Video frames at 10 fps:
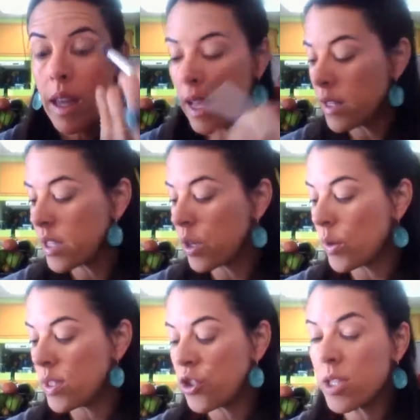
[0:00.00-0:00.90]
and so
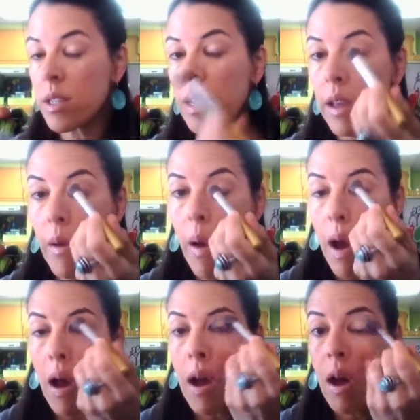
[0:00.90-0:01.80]
it's just going to go
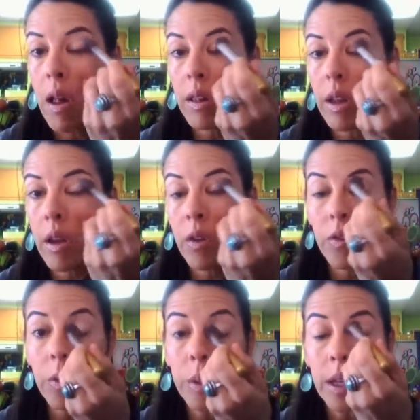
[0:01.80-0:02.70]
all
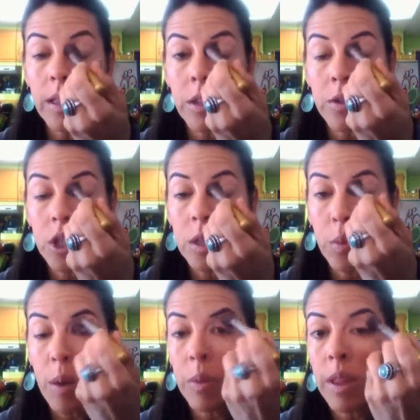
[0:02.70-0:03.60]
over because you're just
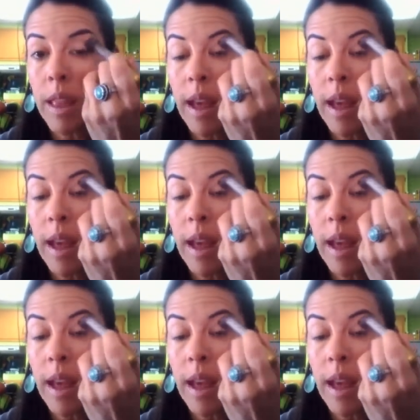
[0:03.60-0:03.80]
prepping